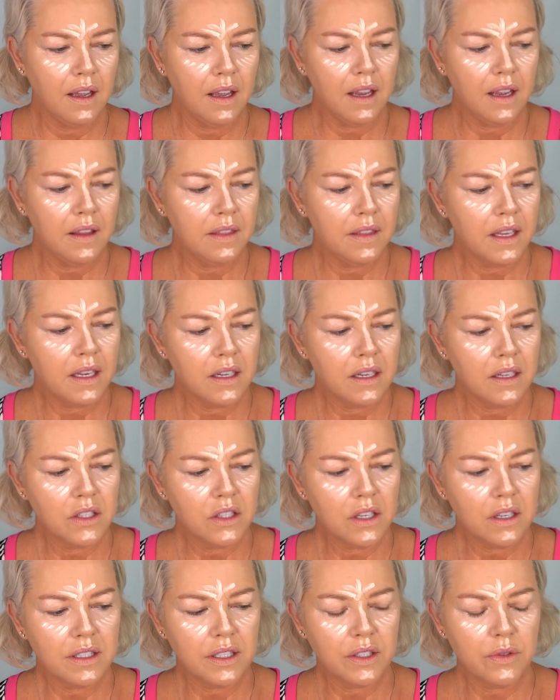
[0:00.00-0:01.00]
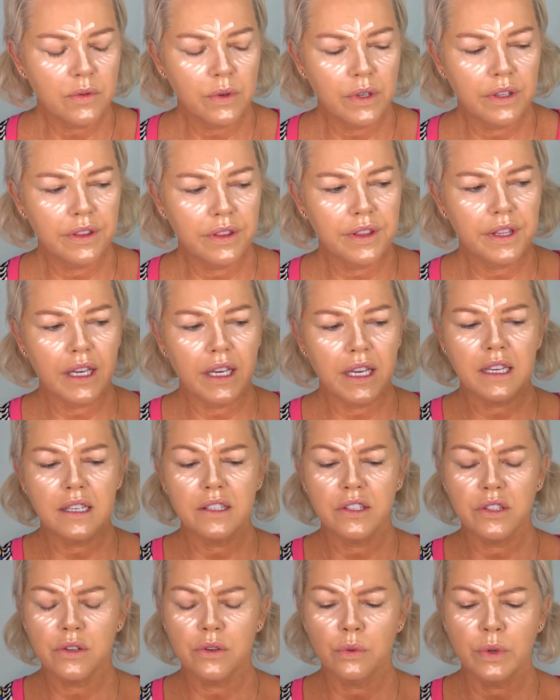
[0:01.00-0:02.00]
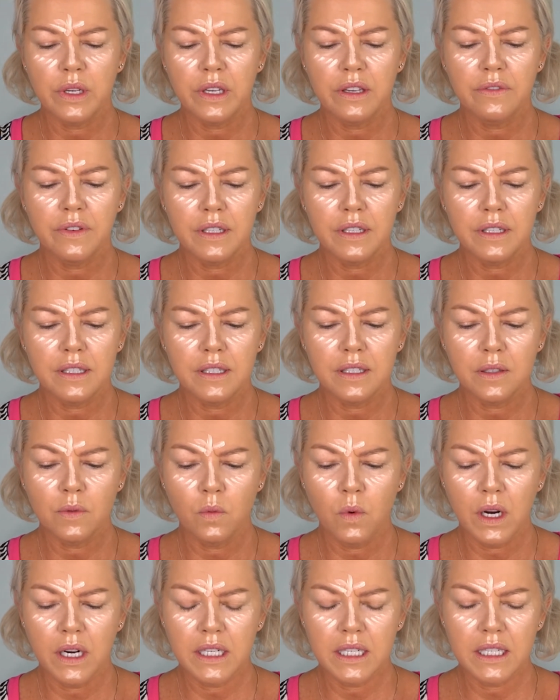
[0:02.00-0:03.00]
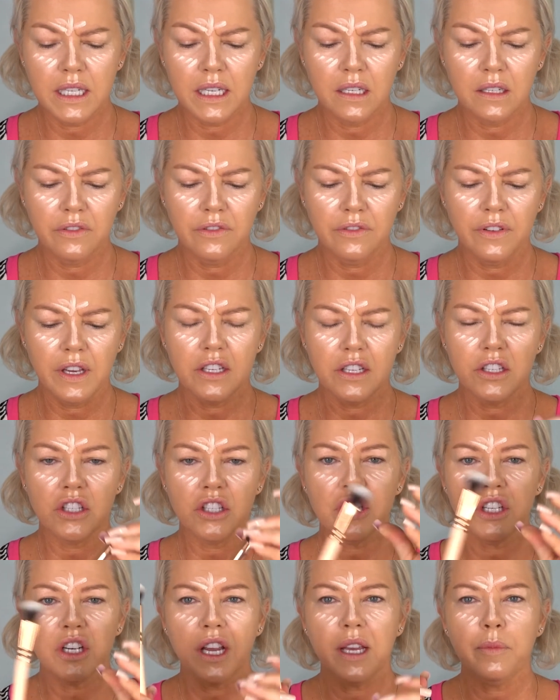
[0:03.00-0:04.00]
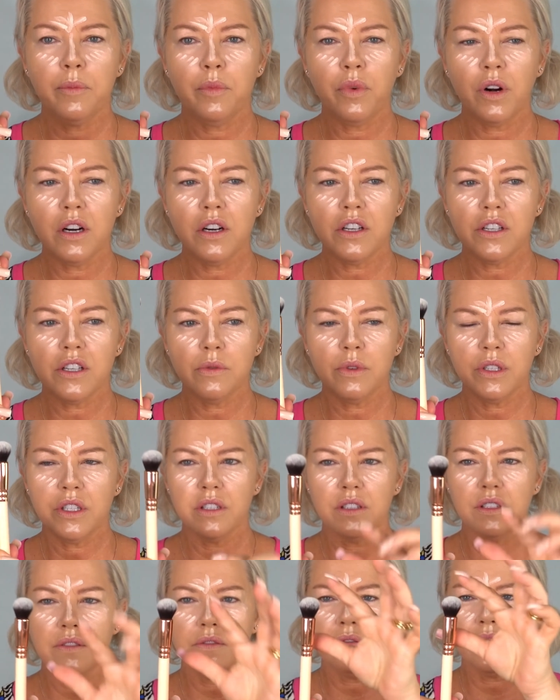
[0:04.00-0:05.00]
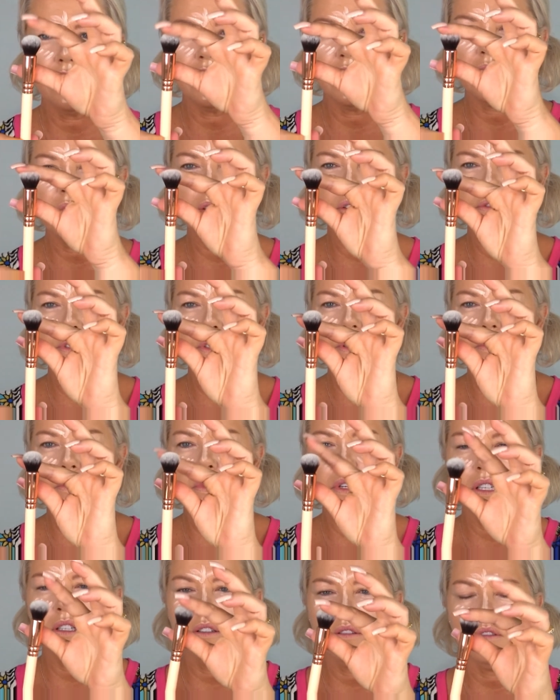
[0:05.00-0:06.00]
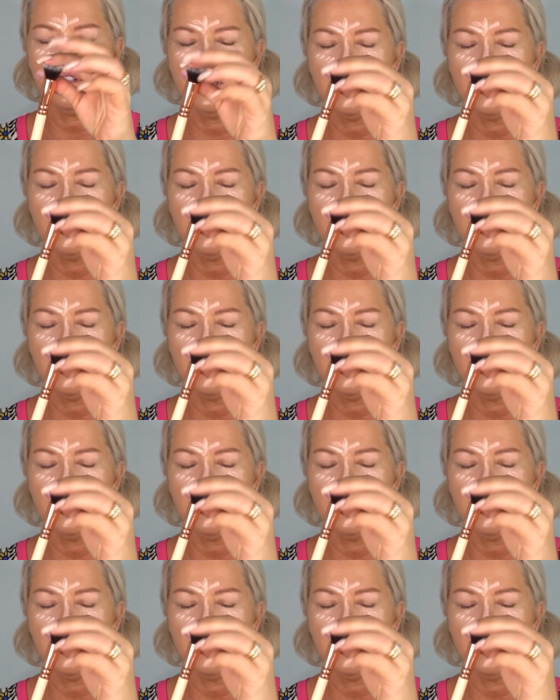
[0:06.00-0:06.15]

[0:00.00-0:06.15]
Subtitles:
And then just with a Zoeva, this is a 110 face shape brush, which is very soft as well.